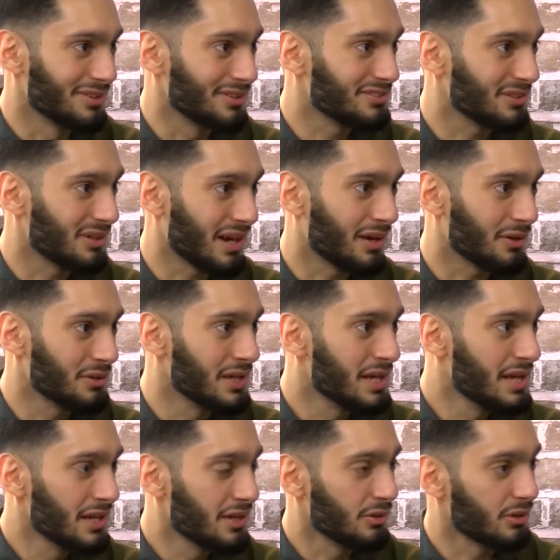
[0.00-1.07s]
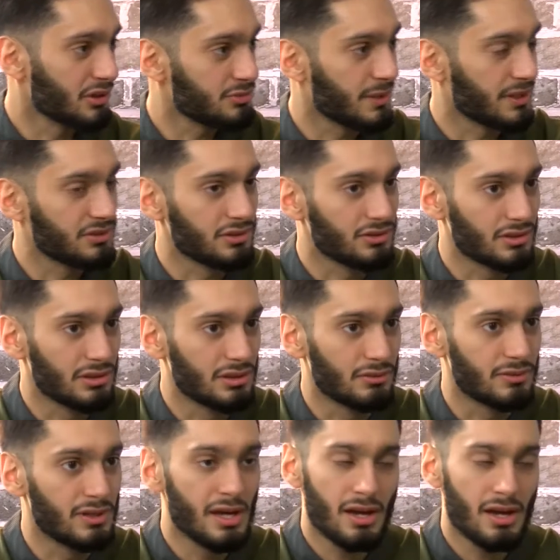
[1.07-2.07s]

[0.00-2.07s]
That's not how you're expecting to live.